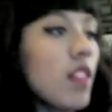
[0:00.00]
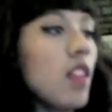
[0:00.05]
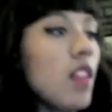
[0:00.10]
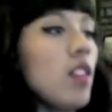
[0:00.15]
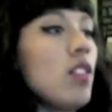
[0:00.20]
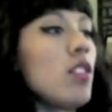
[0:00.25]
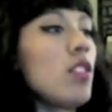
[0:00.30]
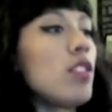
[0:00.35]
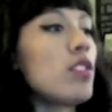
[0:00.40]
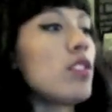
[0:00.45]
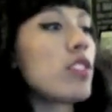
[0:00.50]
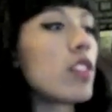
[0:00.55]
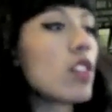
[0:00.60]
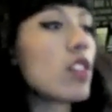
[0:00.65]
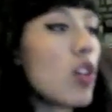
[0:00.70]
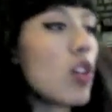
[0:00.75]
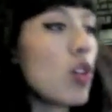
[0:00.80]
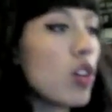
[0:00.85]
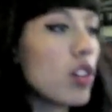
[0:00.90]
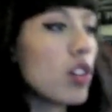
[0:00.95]
Oh, look at
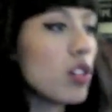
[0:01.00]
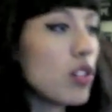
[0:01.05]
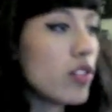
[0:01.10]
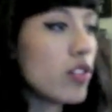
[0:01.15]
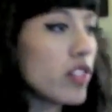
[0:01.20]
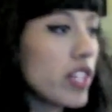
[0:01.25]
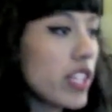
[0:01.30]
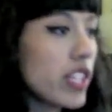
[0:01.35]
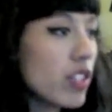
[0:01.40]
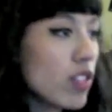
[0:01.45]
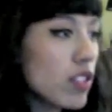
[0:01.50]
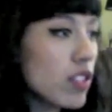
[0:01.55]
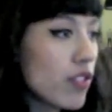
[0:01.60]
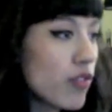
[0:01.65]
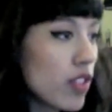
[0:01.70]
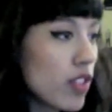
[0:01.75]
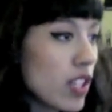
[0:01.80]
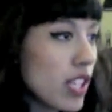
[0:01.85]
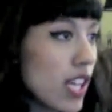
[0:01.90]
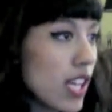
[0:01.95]
Carl over here on the
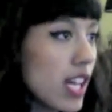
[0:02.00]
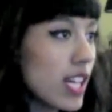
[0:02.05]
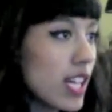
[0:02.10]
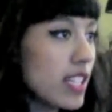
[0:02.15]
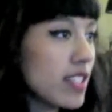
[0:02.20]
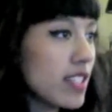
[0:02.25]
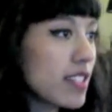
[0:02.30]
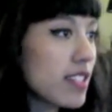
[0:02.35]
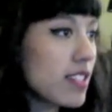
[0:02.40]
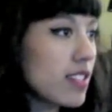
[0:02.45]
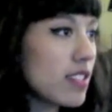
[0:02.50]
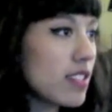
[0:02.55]
front lines.